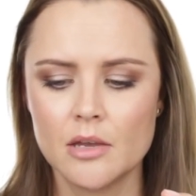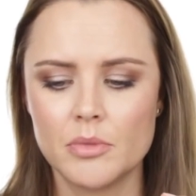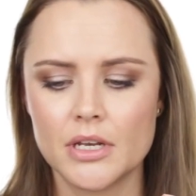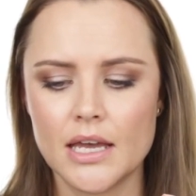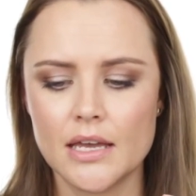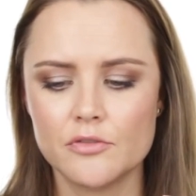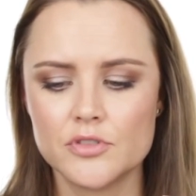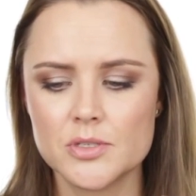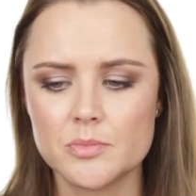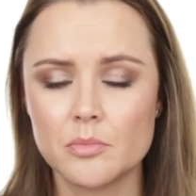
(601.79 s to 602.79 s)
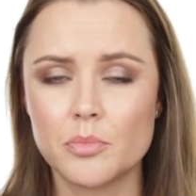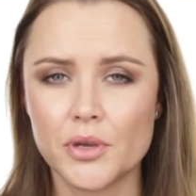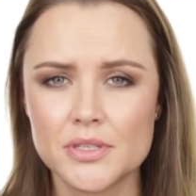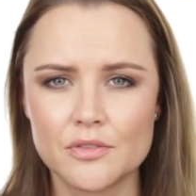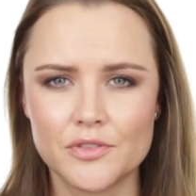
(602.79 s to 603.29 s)
but I've just been
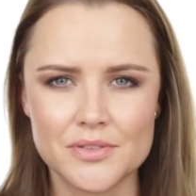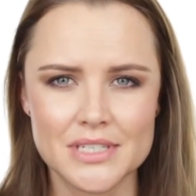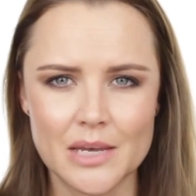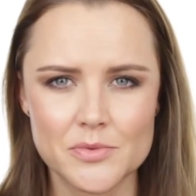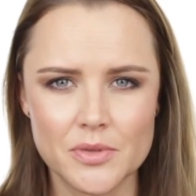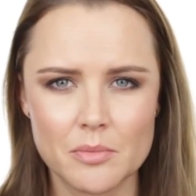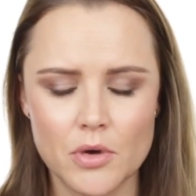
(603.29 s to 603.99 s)
burnt a few times where the